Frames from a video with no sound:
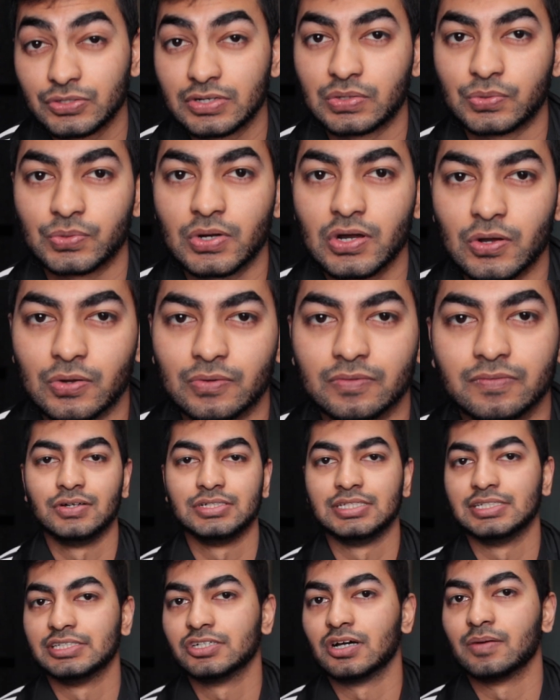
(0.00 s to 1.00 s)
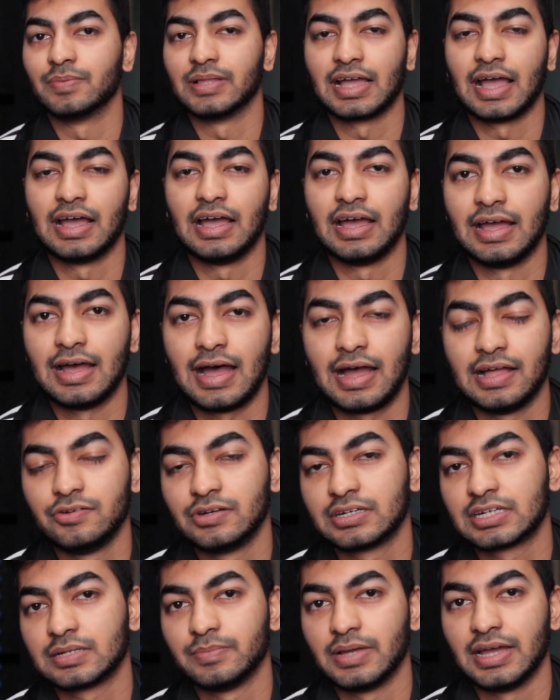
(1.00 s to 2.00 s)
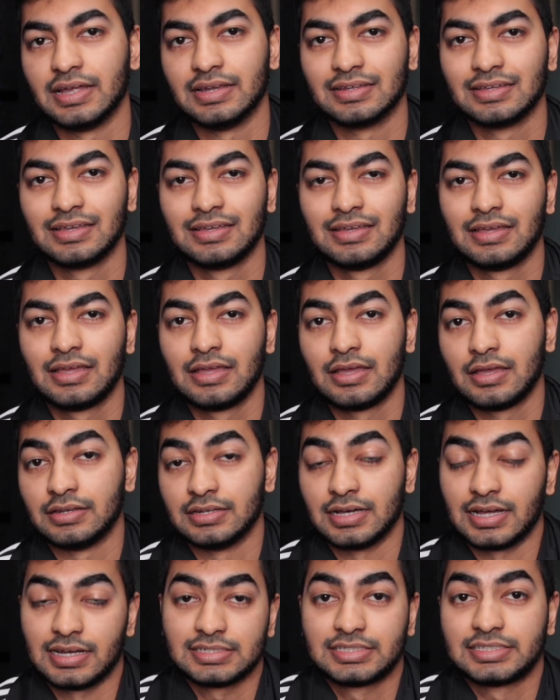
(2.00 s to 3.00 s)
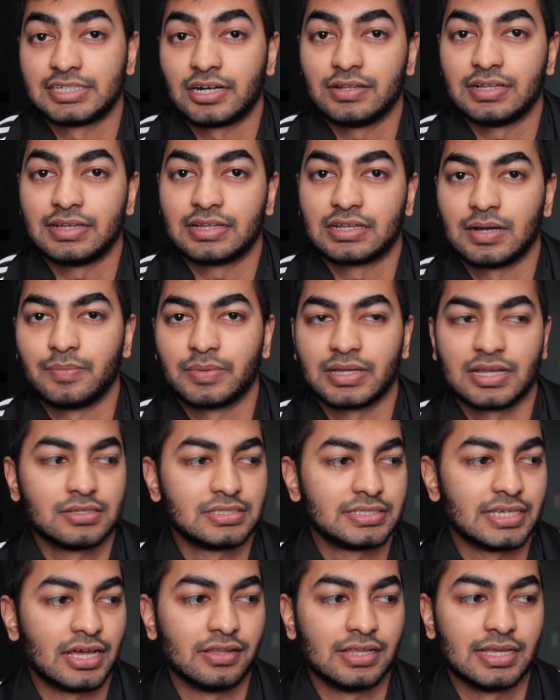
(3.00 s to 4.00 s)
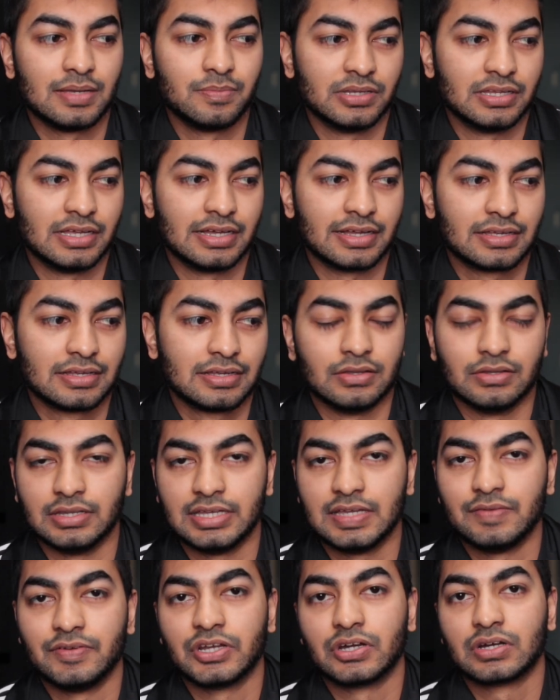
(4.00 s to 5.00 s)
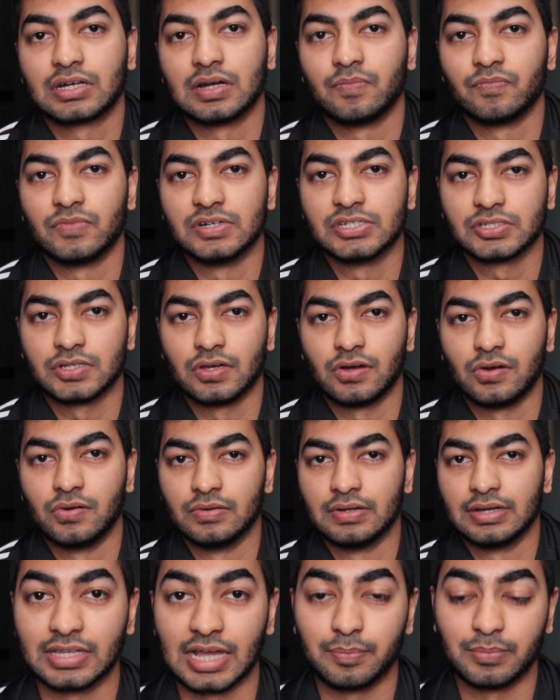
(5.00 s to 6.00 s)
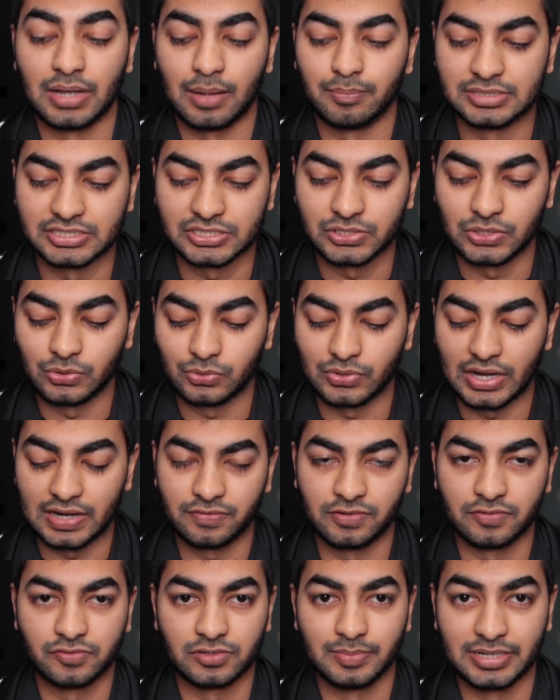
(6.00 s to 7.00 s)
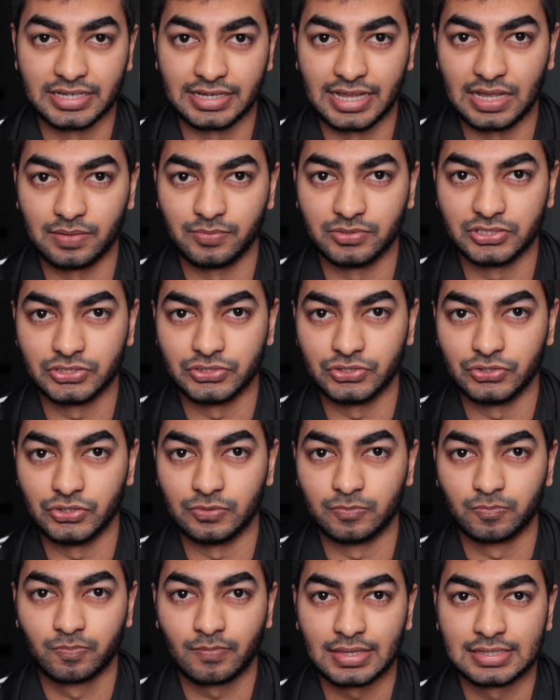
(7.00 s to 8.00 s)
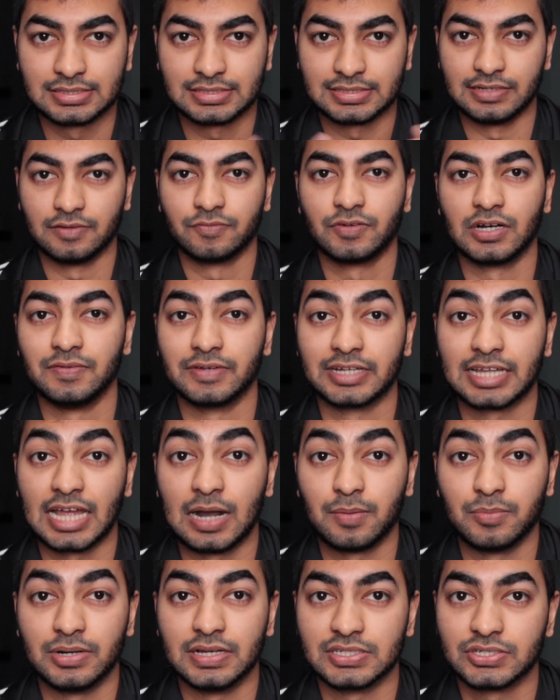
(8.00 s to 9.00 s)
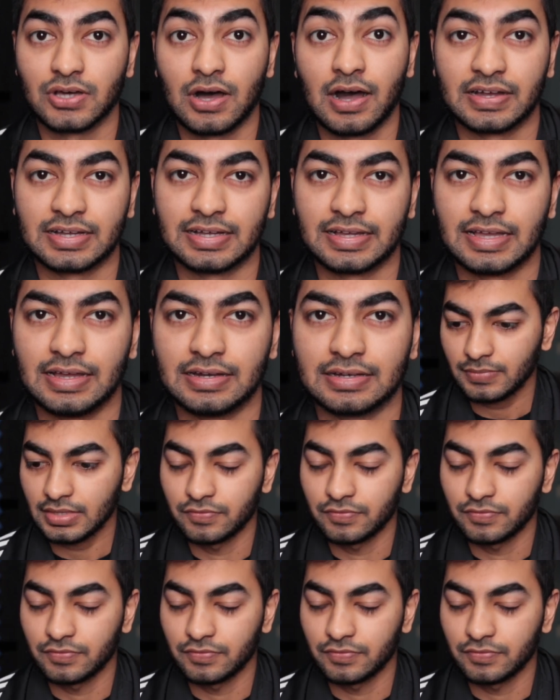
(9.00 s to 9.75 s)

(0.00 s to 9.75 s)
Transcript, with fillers: you to grow, which is dope. Like, I, I highly recommend not necessarily coming out to LA, but like leaving your comfort zone. Like I'm, I'm so grateful for being able to sit in front of a camera and talk again.